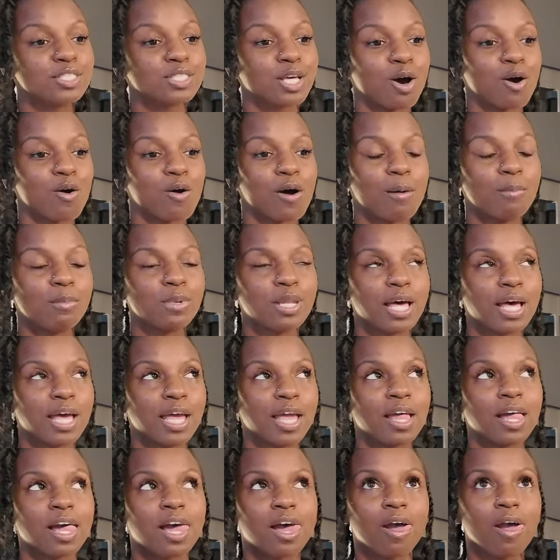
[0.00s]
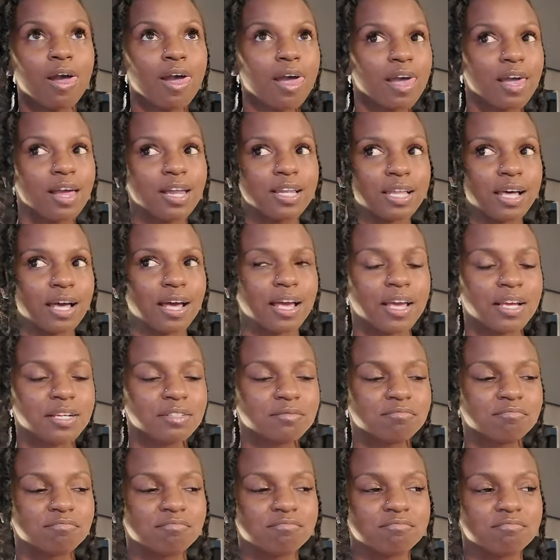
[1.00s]
So I'm like, okay,
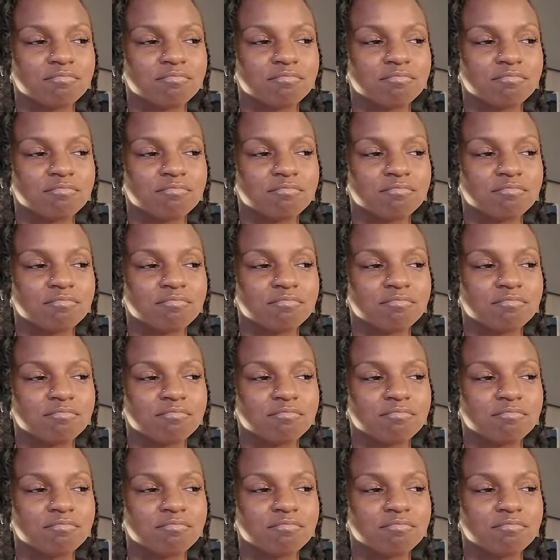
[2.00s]
like,